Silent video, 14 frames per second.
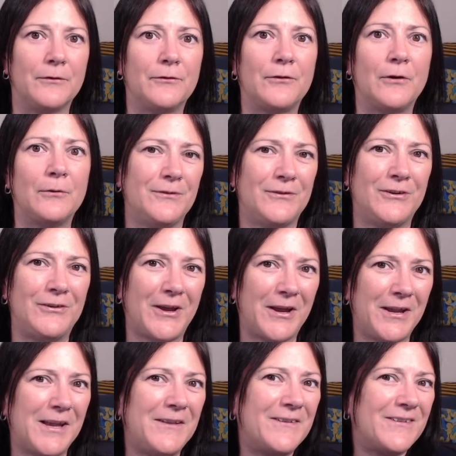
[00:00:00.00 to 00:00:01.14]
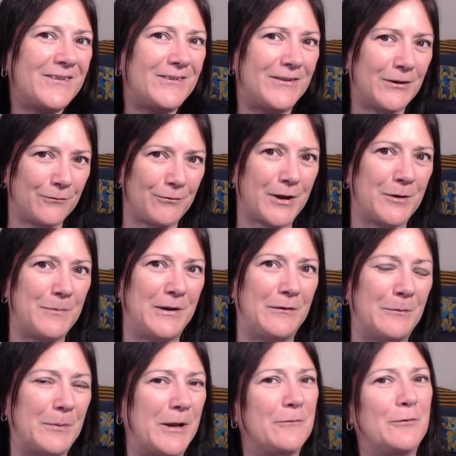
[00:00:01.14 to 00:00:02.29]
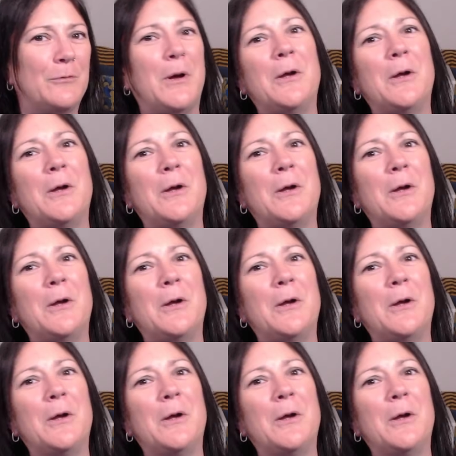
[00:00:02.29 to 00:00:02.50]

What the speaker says: So today, instead of recommending the platform,